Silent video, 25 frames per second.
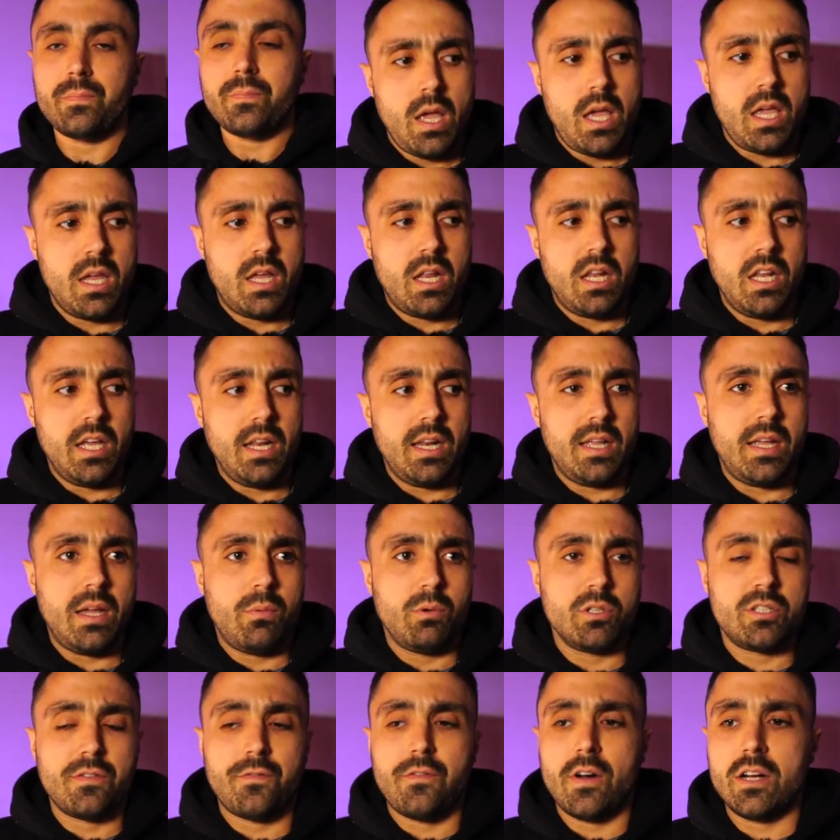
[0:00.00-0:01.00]
He clearly
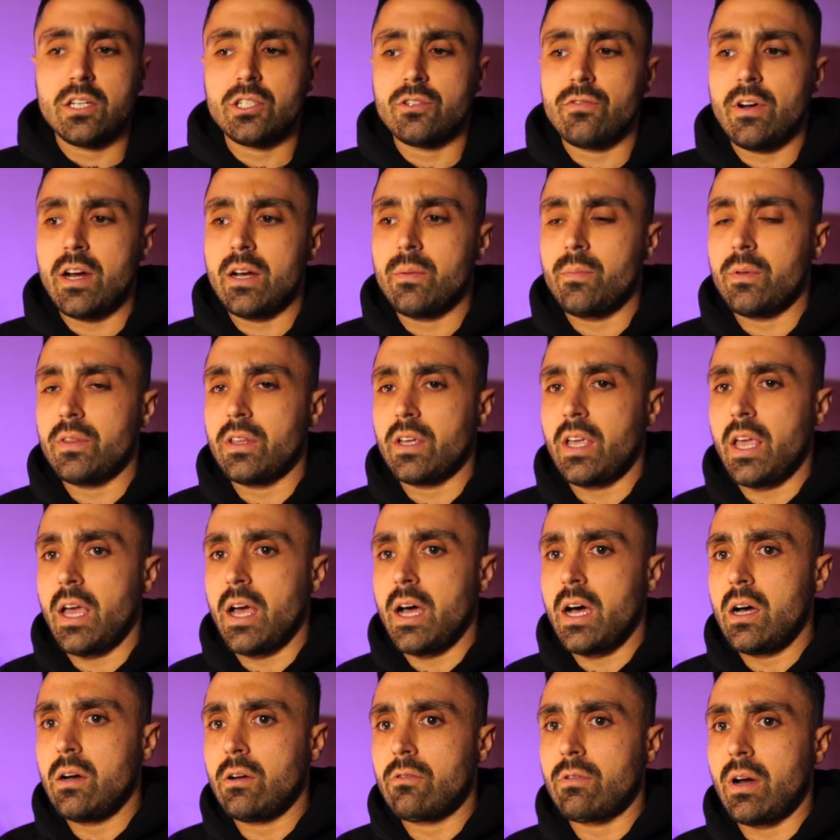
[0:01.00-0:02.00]
was frustrated with the
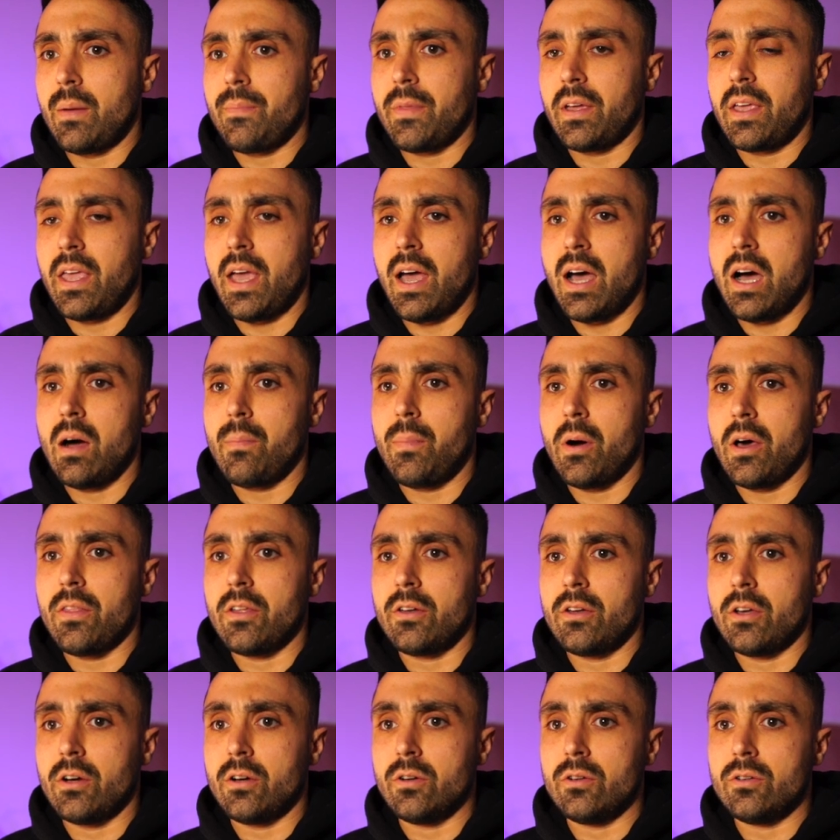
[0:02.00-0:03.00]
cow, grabbed the cow by
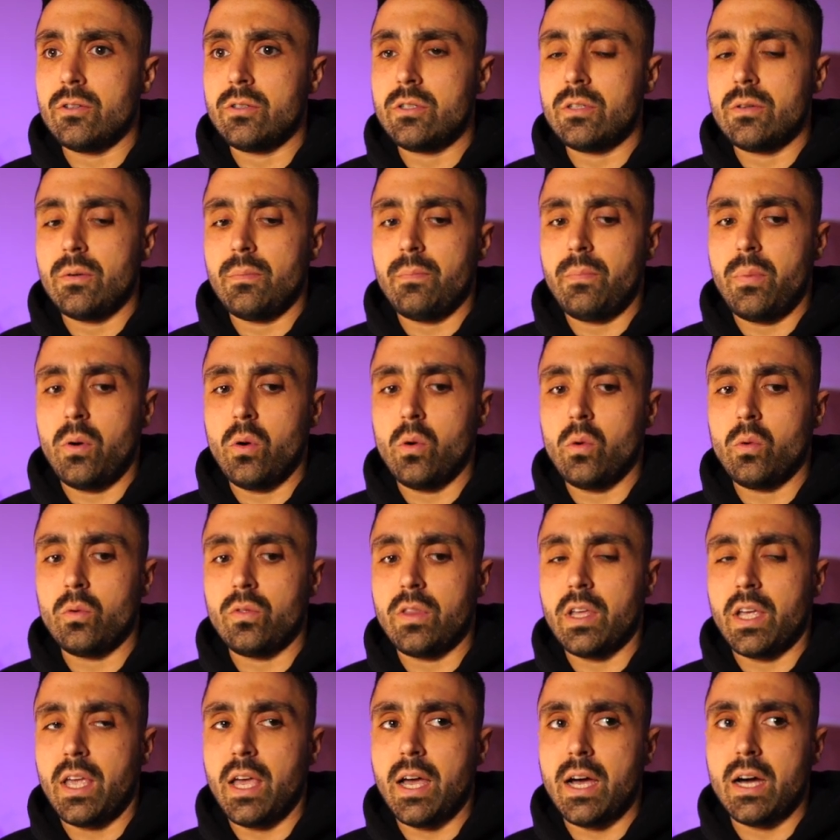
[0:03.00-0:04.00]
the nose,
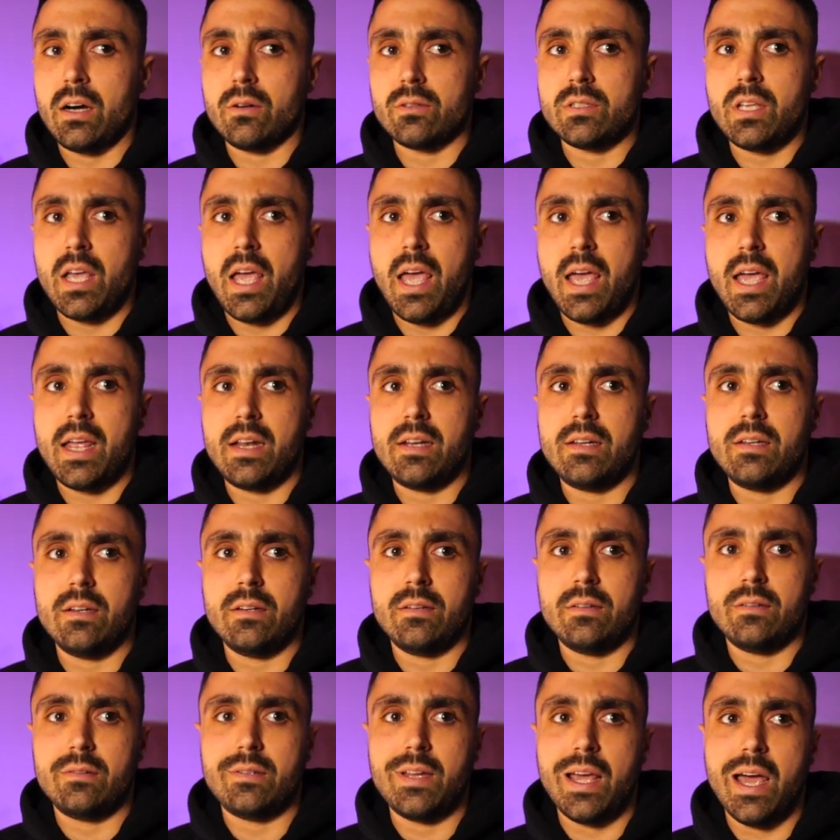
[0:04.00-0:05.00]
pulled the cow's head
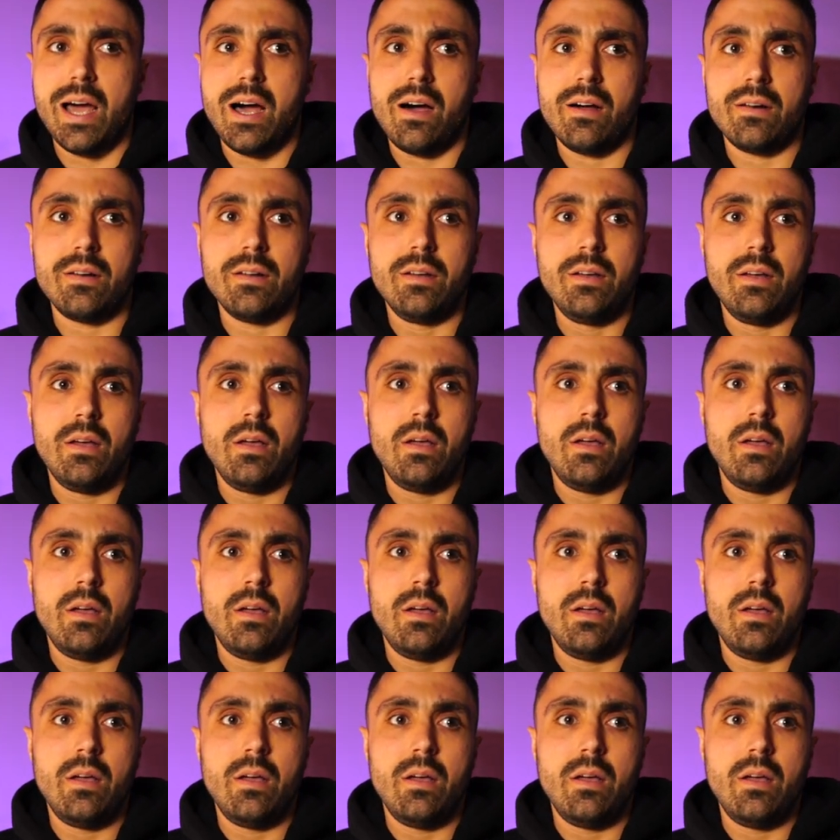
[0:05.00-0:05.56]
down,